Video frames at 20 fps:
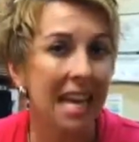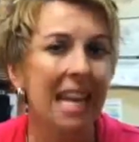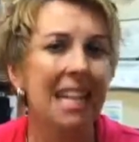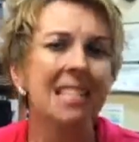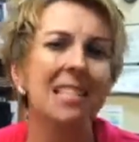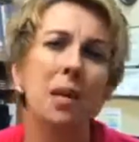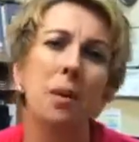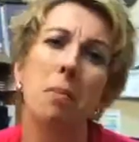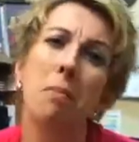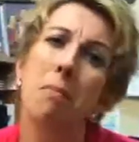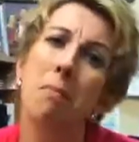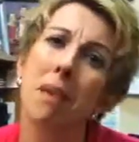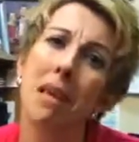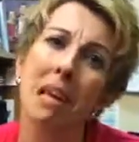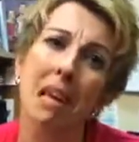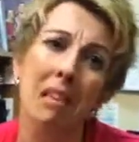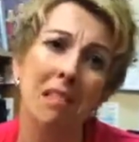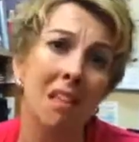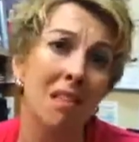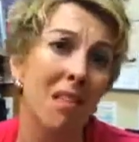It's a
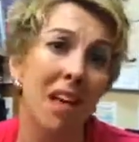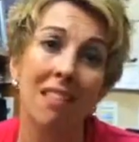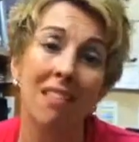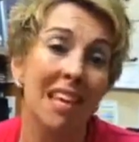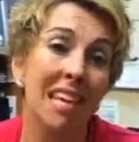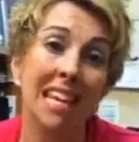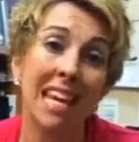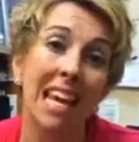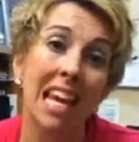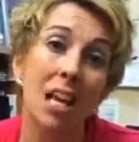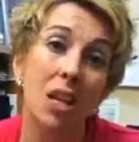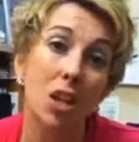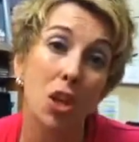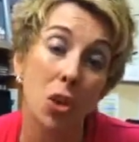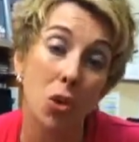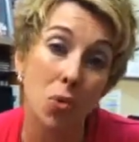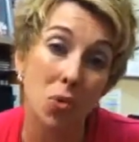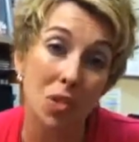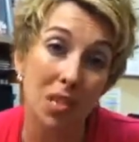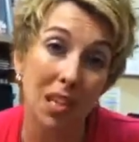myth that they can't
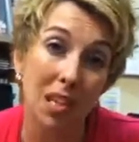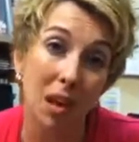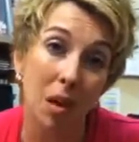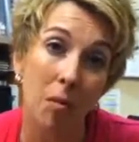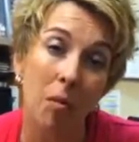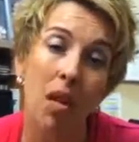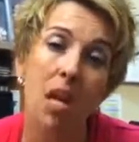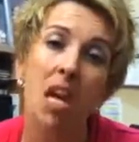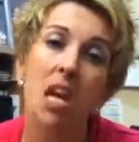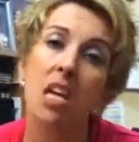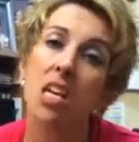use them.